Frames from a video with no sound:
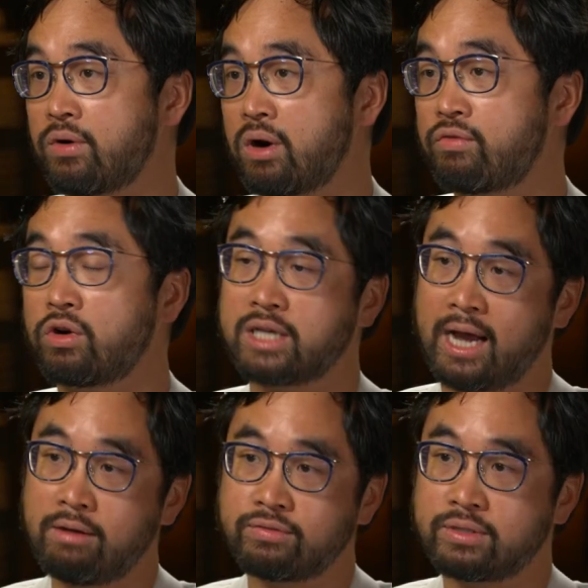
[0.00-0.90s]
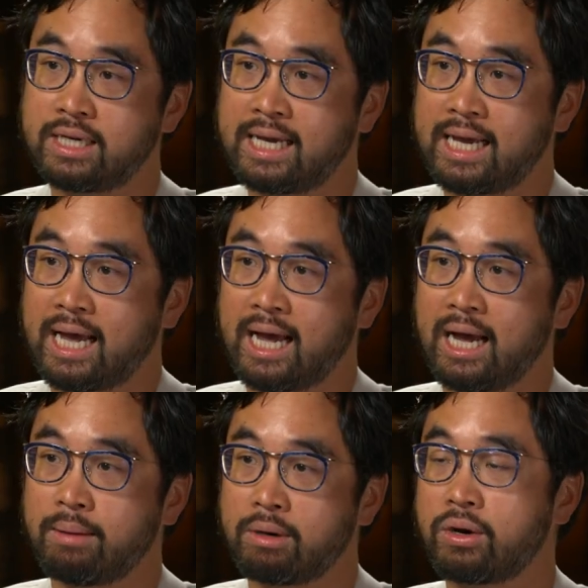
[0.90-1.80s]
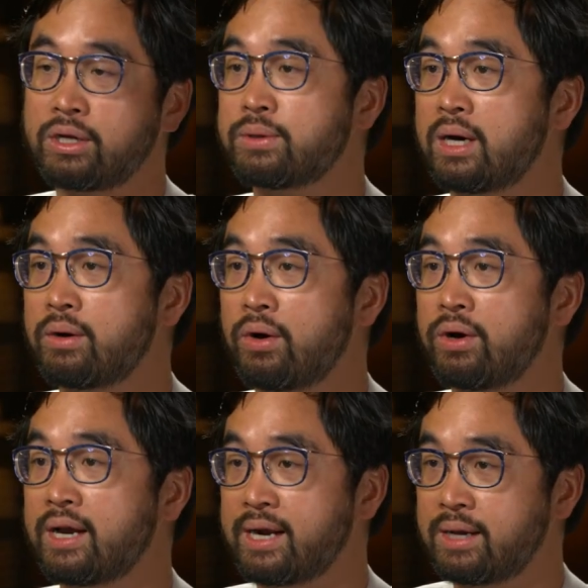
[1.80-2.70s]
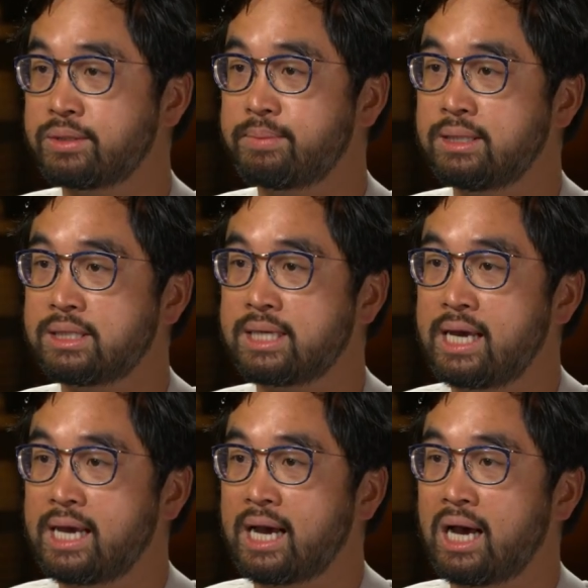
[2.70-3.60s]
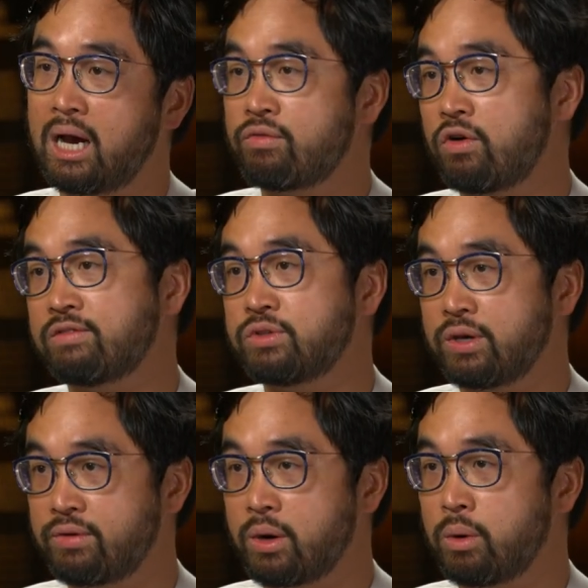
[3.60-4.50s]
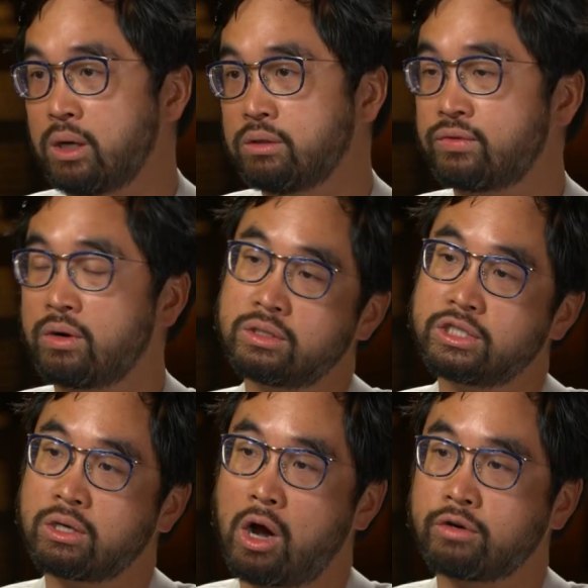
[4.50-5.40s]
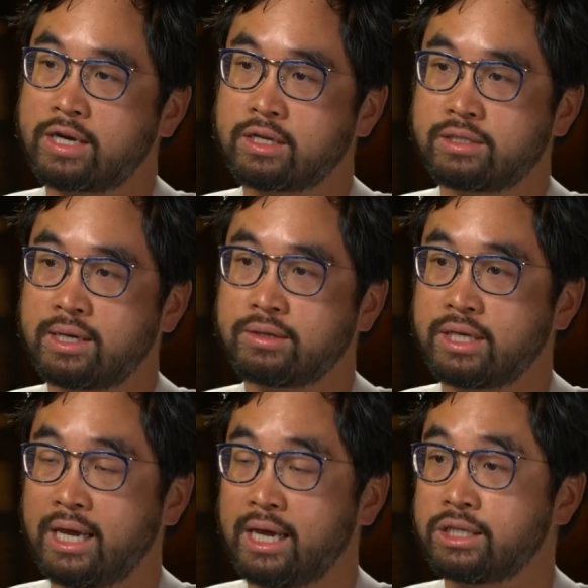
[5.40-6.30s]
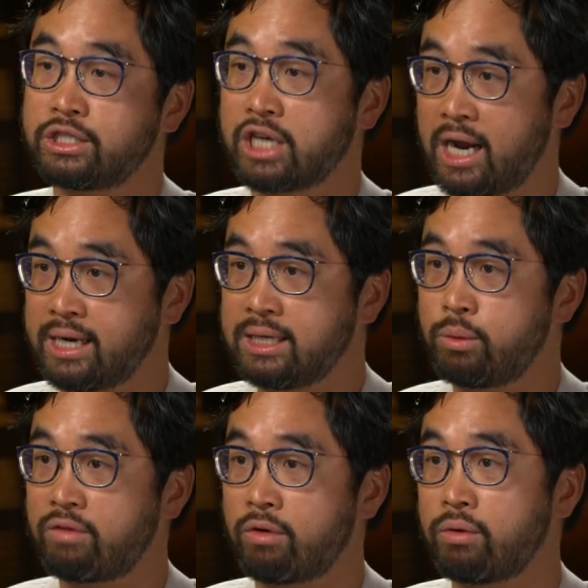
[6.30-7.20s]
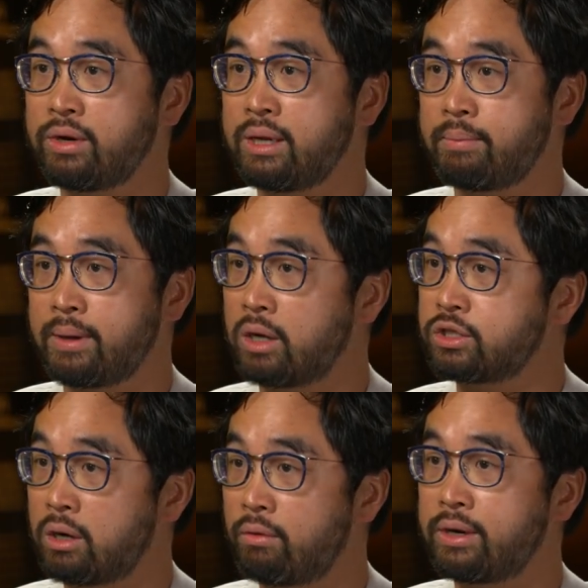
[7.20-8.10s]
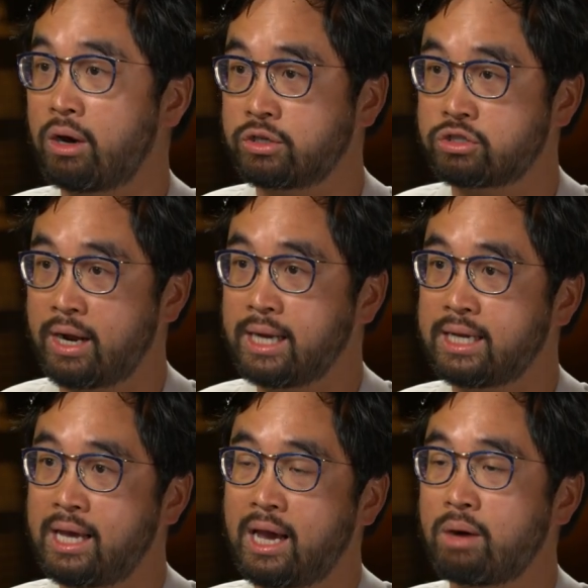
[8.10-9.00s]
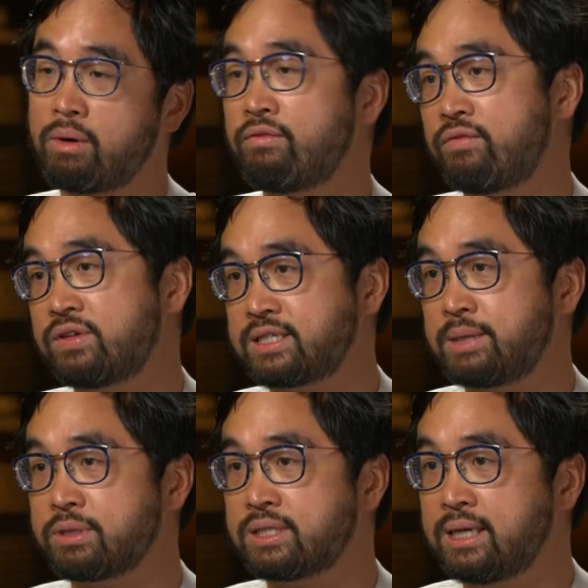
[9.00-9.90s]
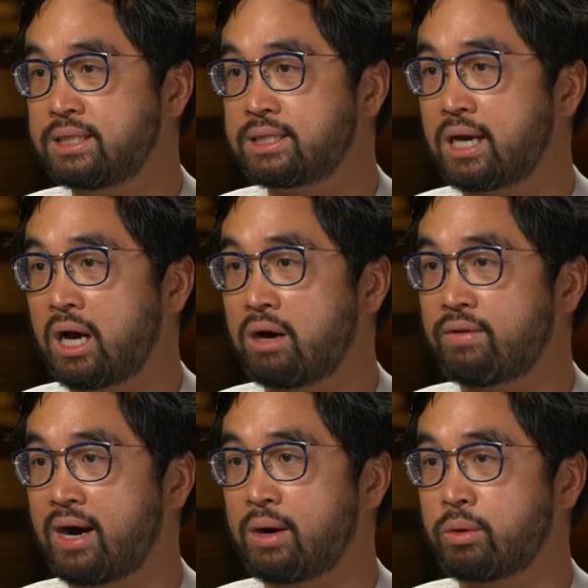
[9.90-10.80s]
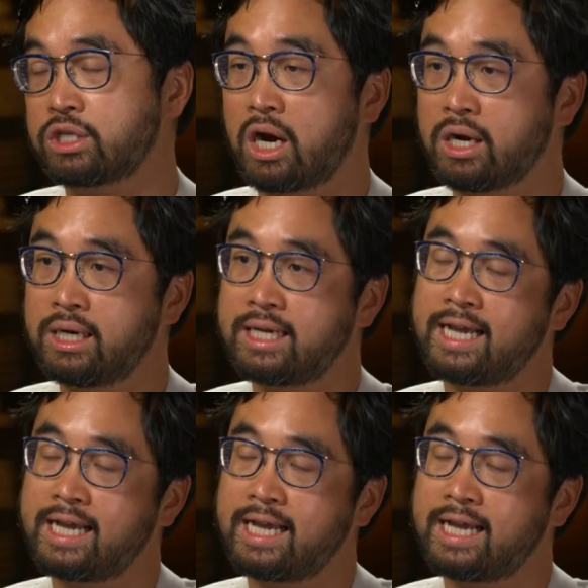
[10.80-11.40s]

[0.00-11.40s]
for our first half. Um, according to our earning announcement, uh, our first half is doing very well. For contracted sales in China, we've already been on, already on track, around 60% of our target.